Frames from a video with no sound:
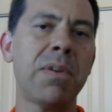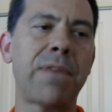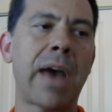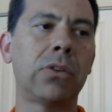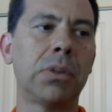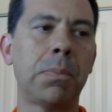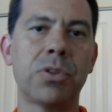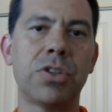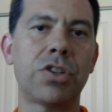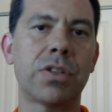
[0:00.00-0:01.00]
faculty
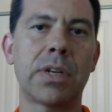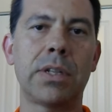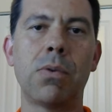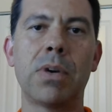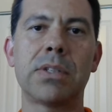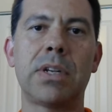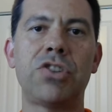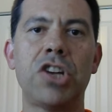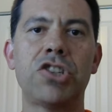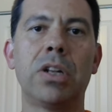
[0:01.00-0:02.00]
positions are the ones that
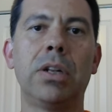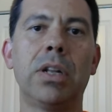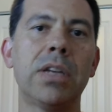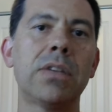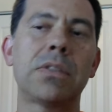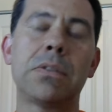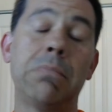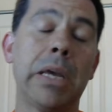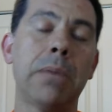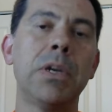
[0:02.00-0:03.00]
change the least,
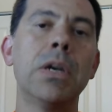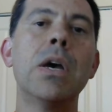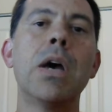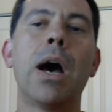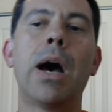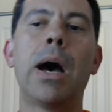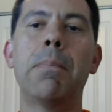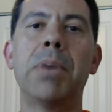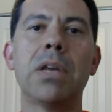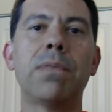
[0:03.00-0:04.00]
maybe, uh,
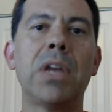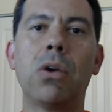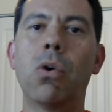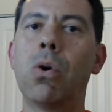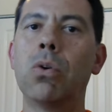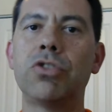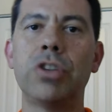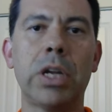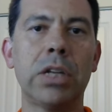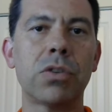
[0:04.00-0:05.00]
but if they go
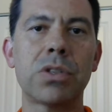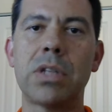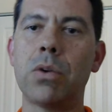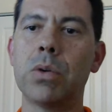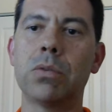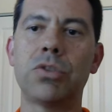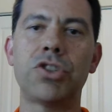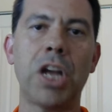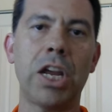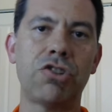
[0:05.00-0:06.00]
to the industry, they will
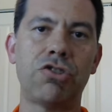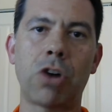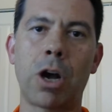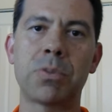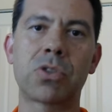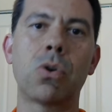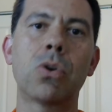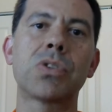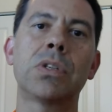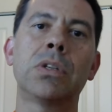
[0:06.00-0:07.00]
change jobs
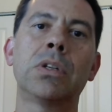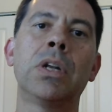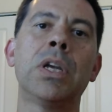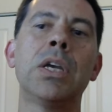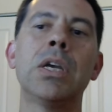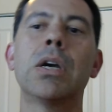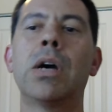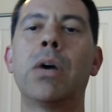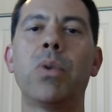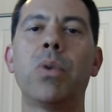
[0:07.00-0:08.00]
constantly
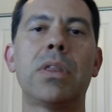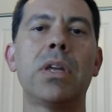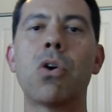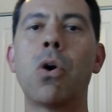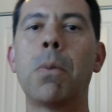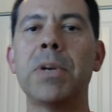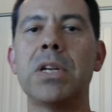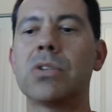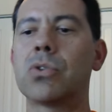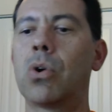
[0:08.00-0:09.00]
uh, within
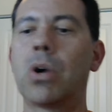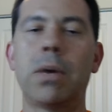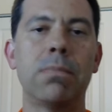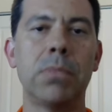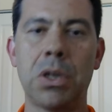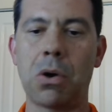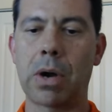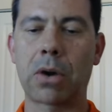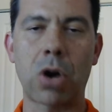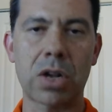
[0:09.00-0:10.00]
companies or you know
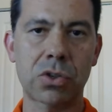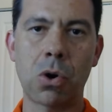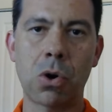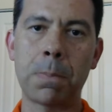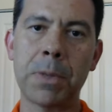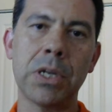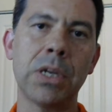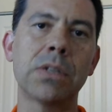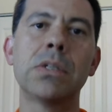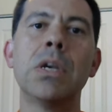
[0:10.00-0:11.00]
across
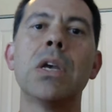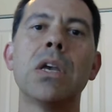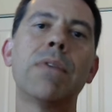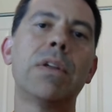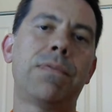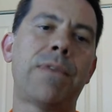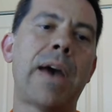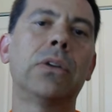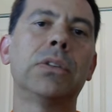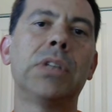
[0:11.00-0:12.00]
companies, even
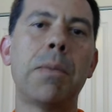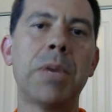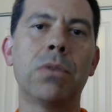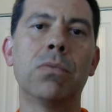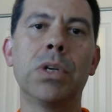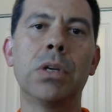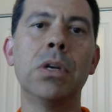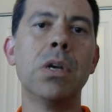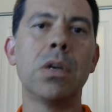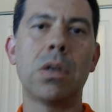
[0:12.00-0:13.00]
faculty. I mean, we,
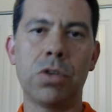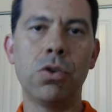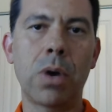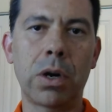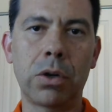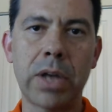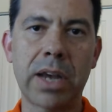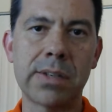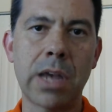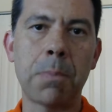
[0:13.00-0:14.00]
you are a good
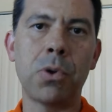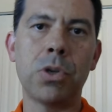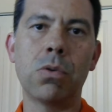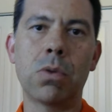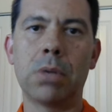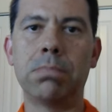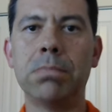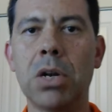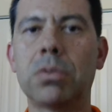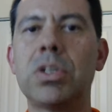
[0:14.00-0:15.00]
example. You are
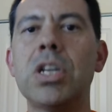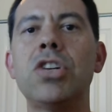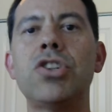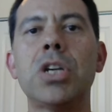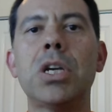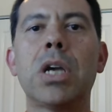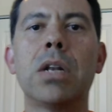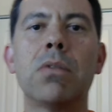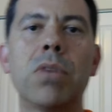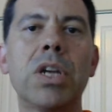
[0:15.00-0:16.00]
you know teaching
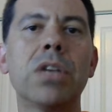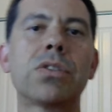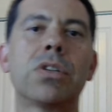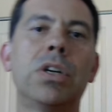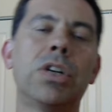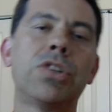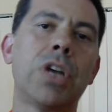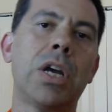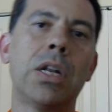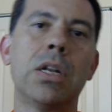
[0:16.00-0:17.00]
and research
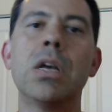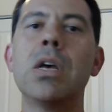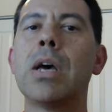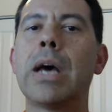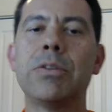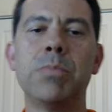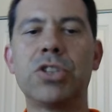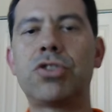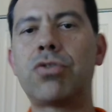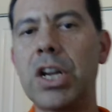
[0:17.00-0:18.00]
and
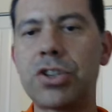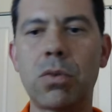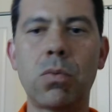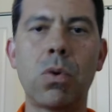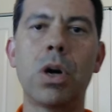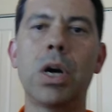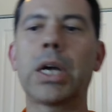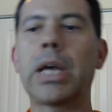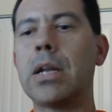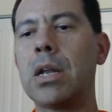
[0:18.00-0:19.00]
administration work,
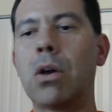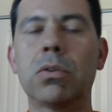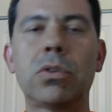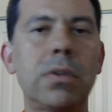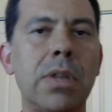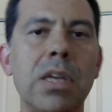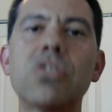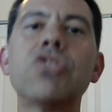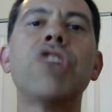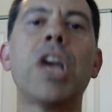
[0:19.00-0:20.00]
and you know
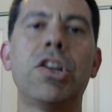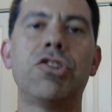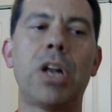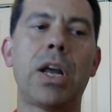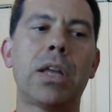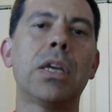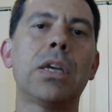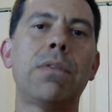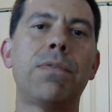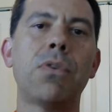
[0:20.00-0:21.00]
things change. And I
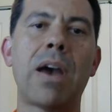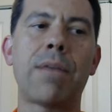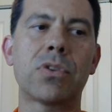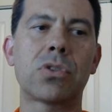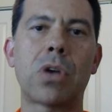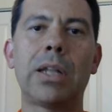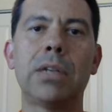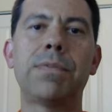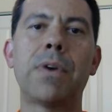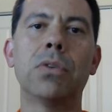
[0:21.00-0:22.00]
think if you have a
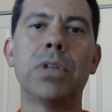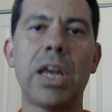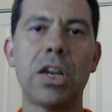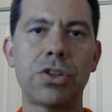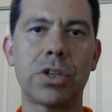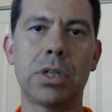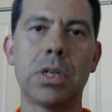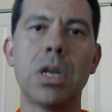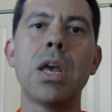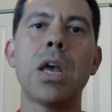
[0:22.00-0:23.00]
solid foundation
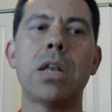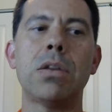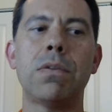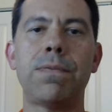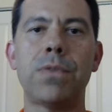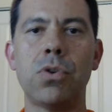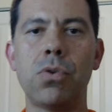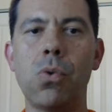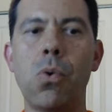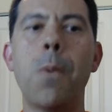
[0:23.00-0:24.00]
and if
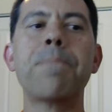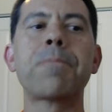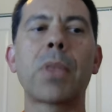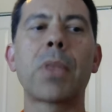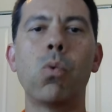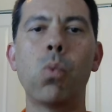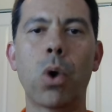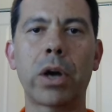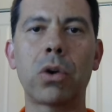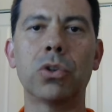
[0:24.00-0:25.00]
you
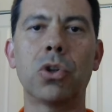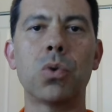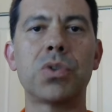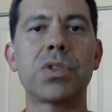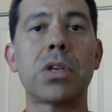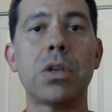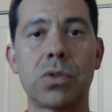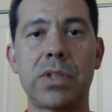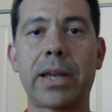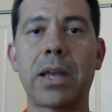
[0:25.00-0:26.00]
work on those
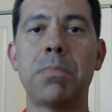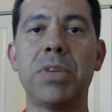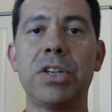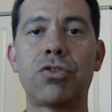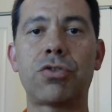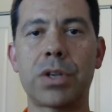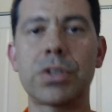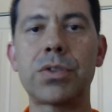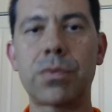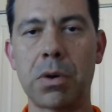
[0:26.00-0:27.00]
skills that can be
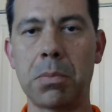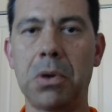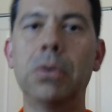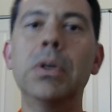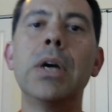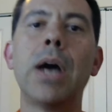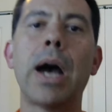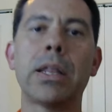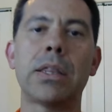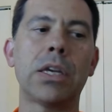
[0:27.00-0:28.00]
transferable,
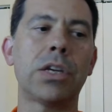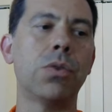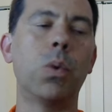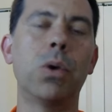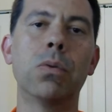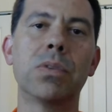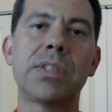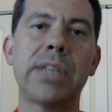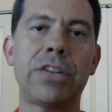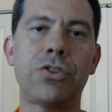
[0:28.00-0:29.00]
I think you will
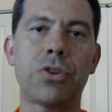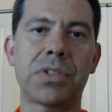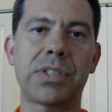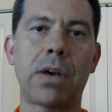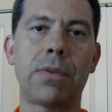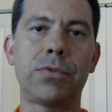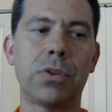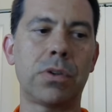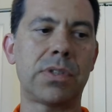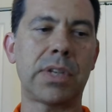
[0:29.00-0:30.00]
set yourself
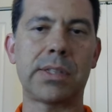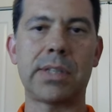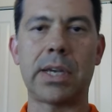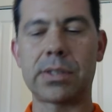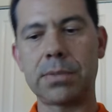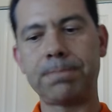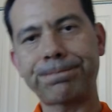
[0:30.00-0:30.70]
to success.